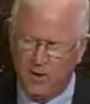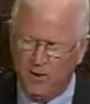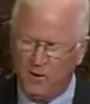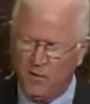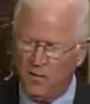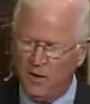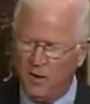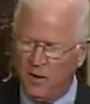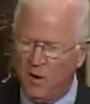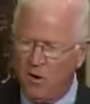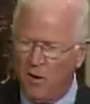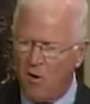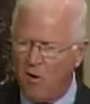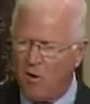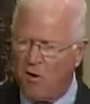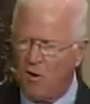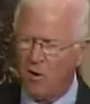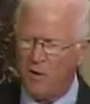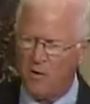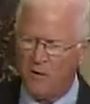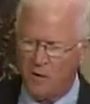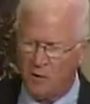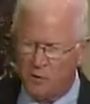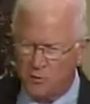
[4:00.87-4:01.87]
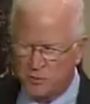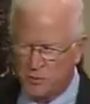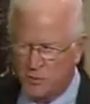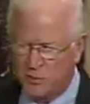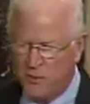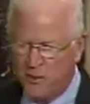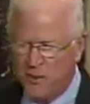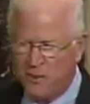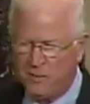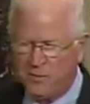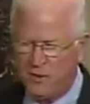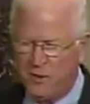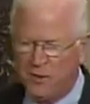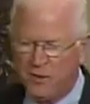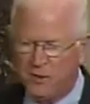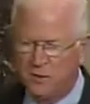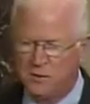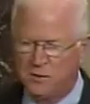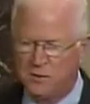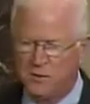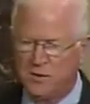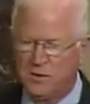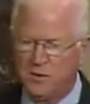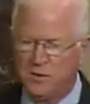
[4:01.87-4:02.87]
that all of those
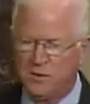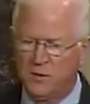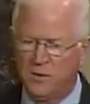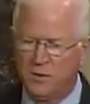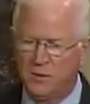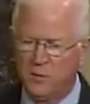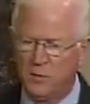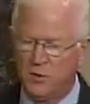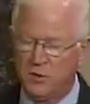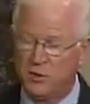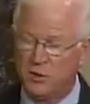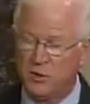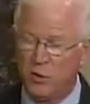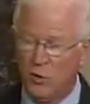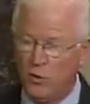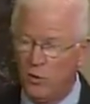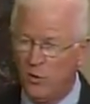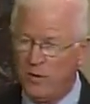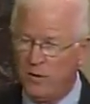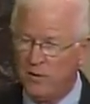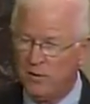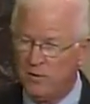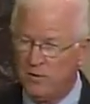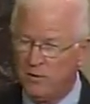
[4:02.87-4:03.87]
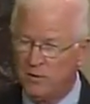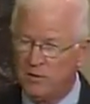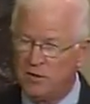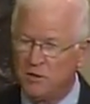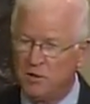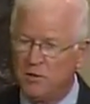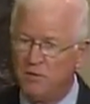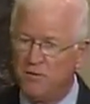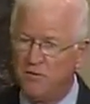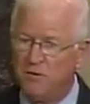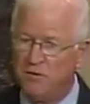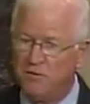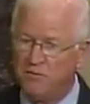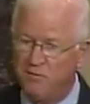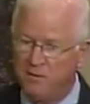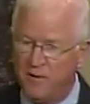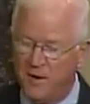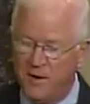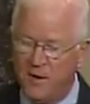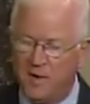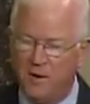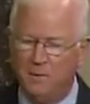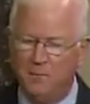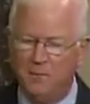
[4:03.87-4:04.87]
premiums, which go into the general
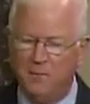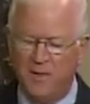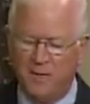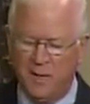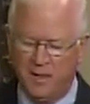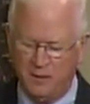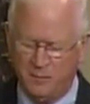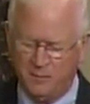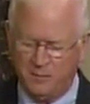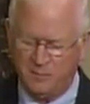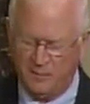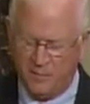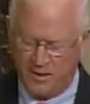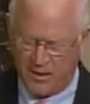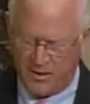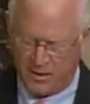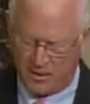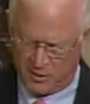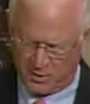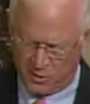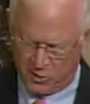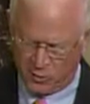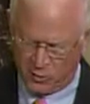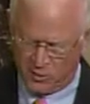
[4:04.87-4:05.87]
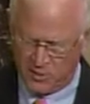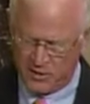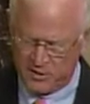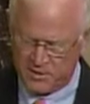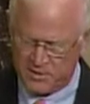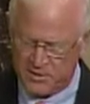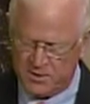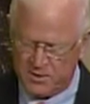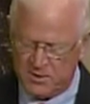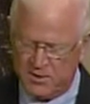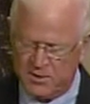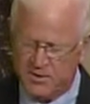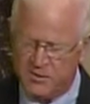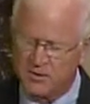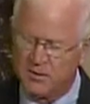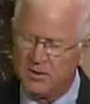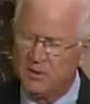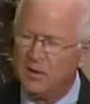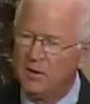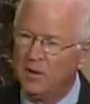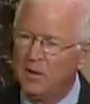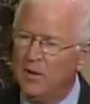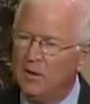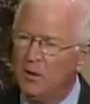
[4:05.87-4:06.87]
fund by coincidence,
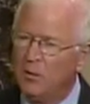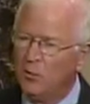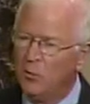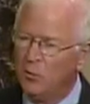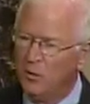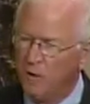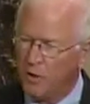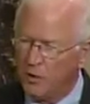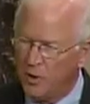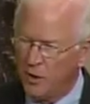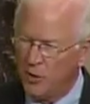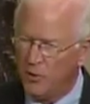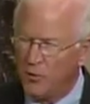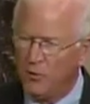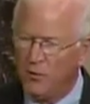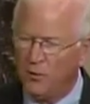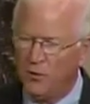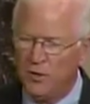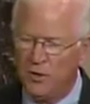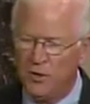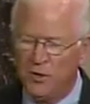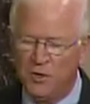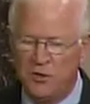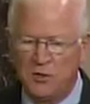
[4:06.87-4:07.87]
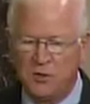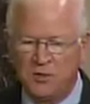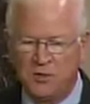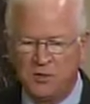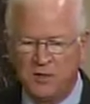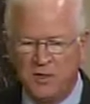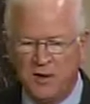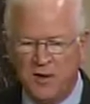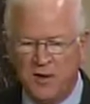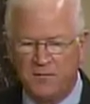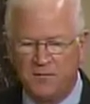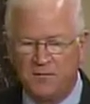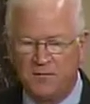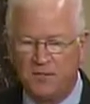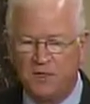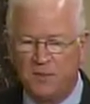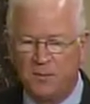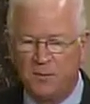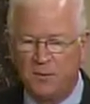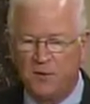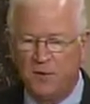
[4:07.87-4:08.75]
will go to reduce the deficit.